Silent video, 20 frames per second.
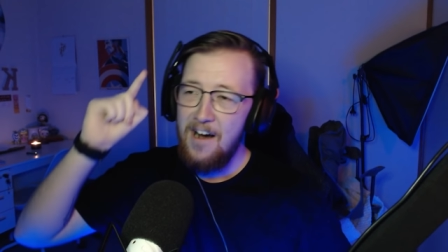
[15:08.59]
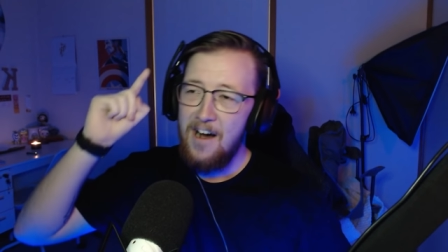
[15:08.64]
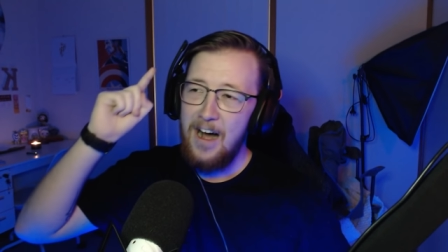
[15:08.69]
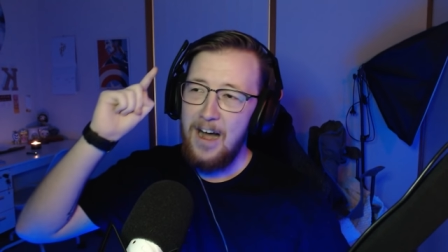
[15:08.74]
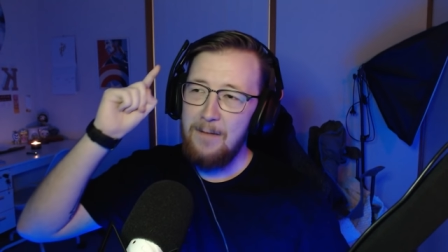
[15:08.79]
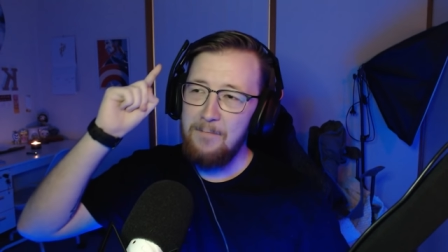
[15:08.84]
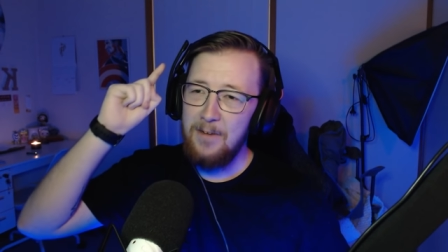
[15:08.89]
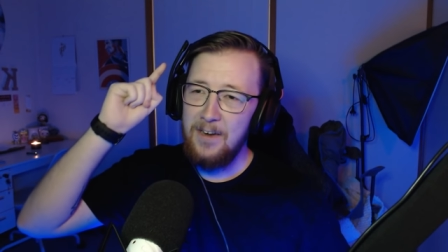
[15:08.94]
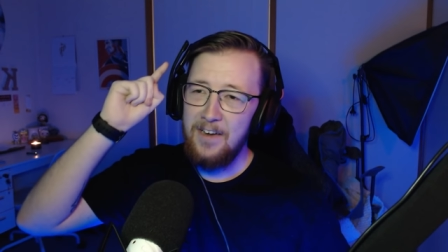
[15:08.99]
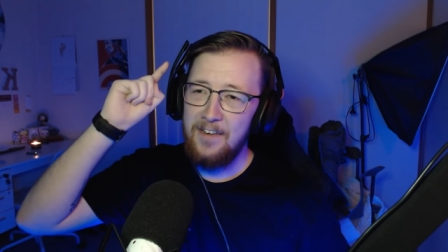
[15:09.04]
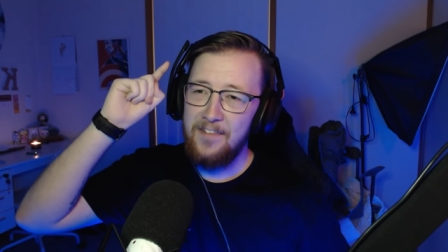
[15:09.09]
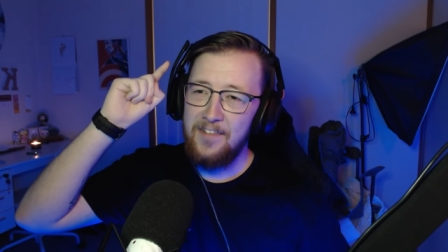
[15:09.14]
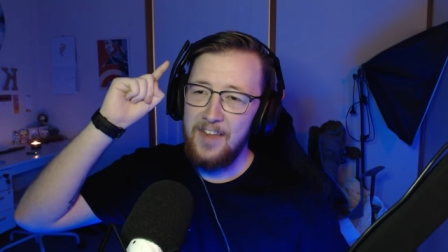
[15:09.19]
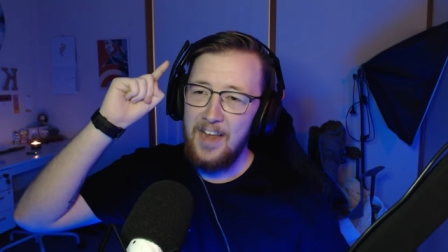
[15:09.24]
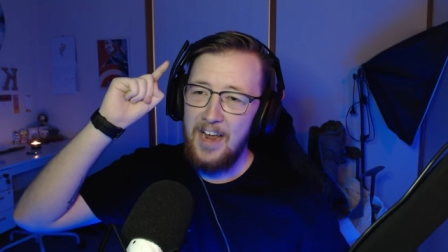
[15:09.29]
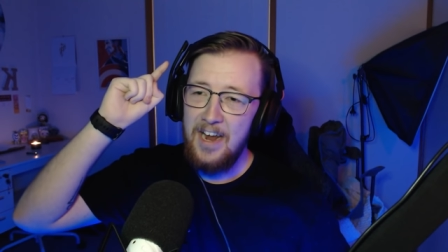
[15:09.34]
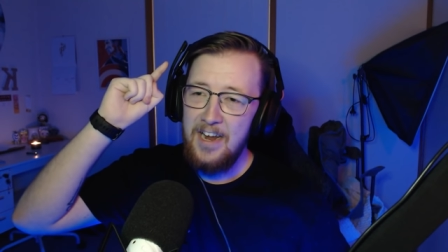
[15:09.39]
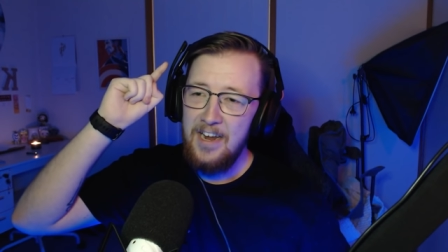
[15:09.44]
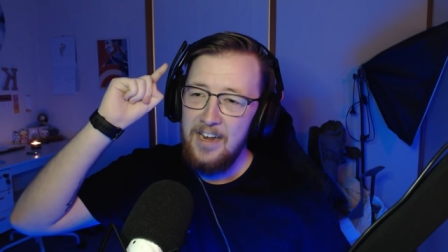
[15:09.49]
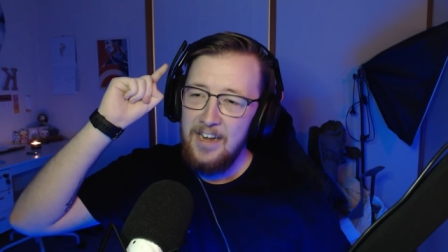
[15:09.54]
I'm going to
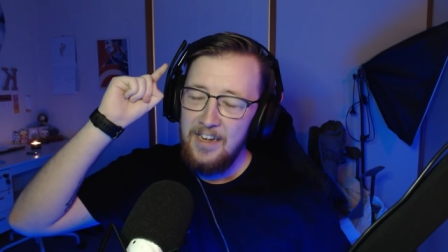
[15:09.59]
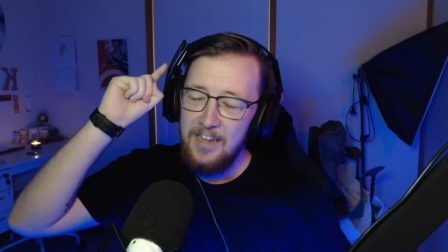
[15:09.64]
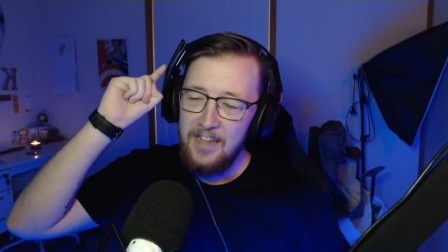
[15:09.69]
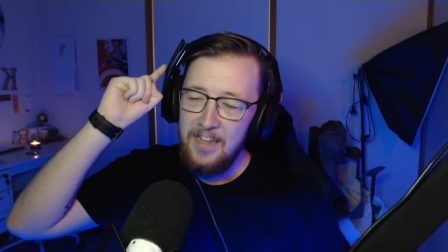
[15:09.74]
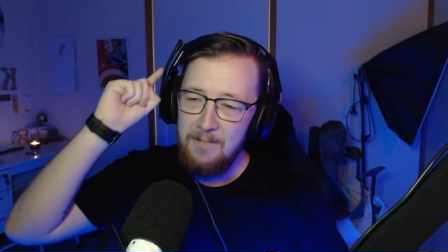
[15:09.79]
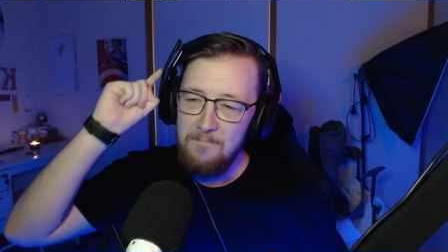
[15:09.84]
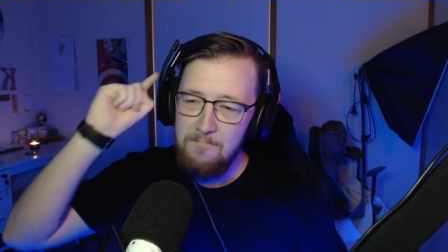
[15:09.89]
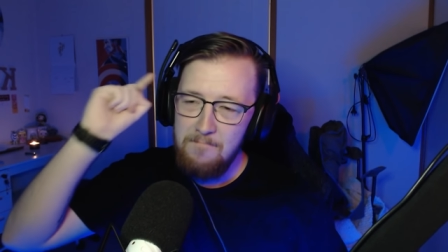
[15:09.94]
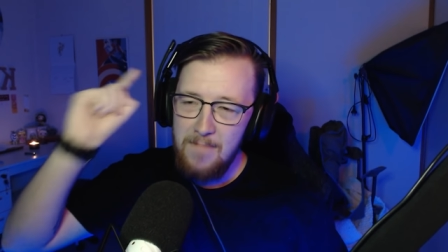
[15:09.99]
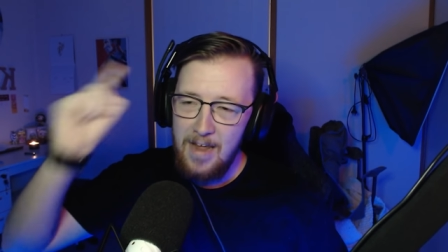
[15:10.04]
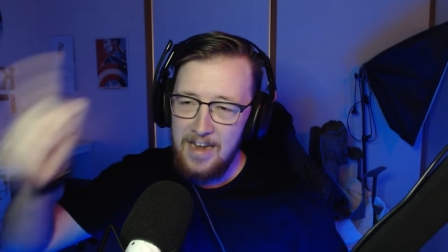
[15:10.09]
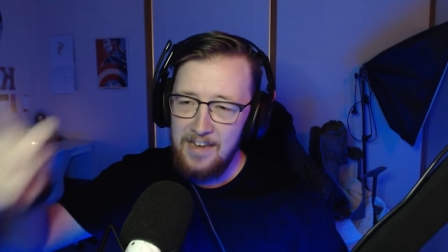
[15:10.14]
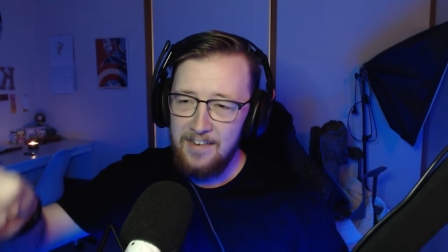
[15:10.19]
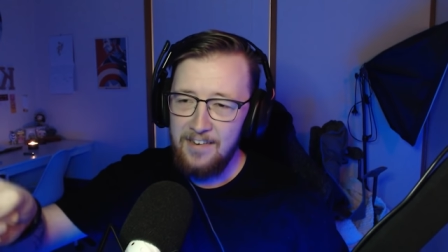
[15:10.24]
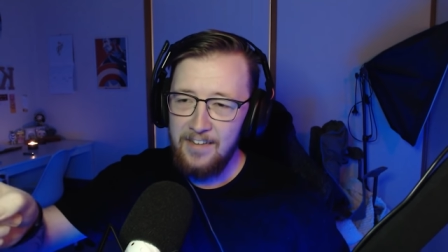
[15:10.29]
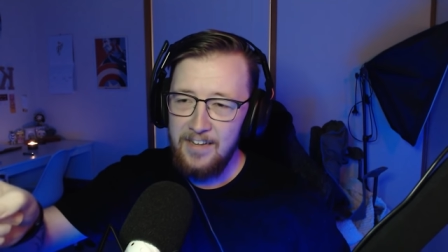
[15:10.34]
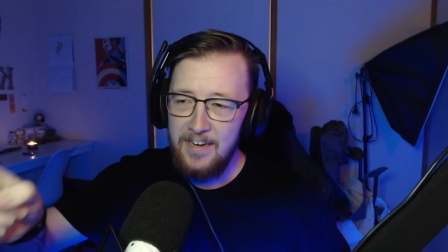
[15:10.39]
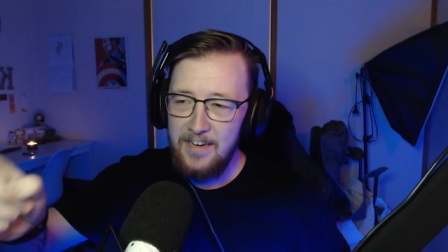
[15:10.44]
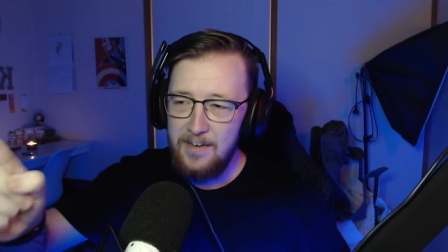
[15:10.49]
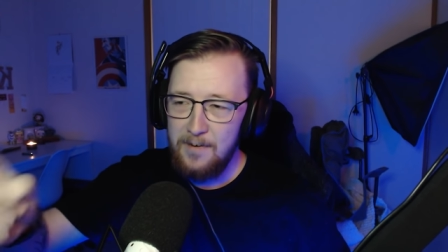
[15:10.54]
say the
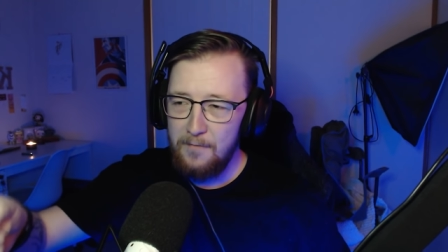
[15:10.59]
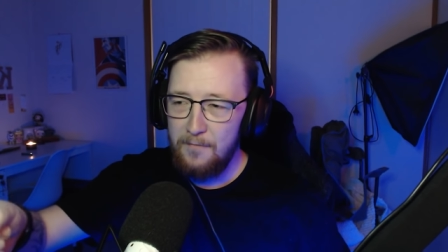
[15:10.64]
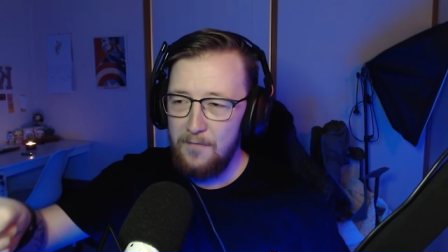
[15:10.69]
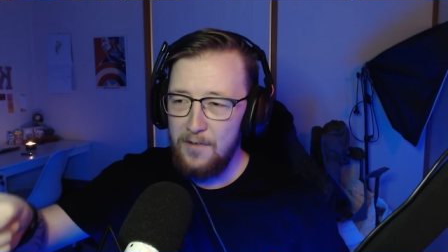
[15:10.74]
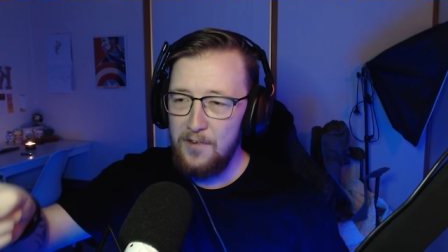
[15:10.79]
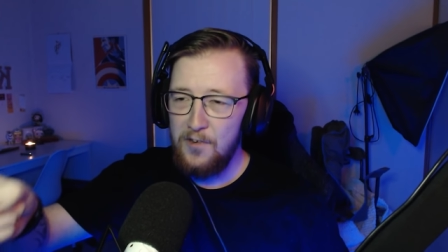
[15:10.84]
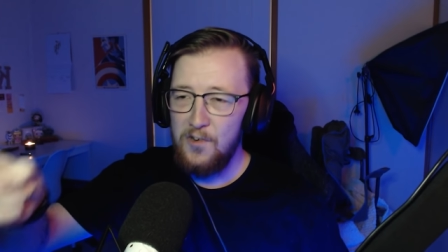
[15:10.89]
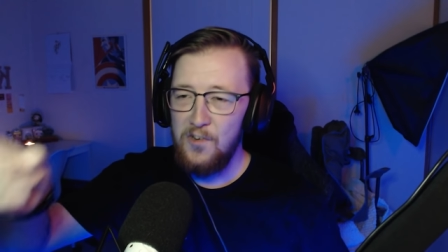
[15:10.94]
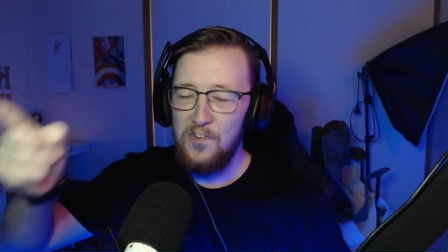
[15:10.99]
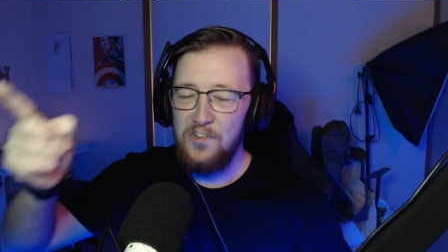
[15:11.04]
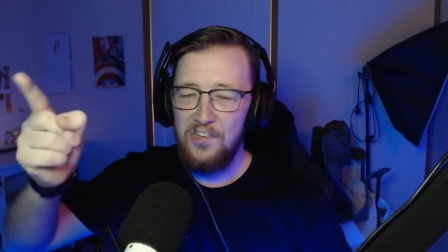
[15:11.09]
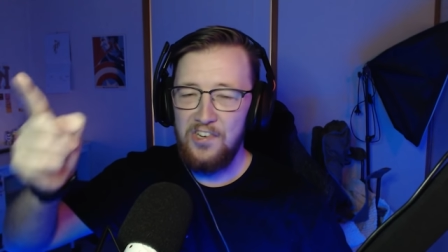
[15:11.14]
mentally deficient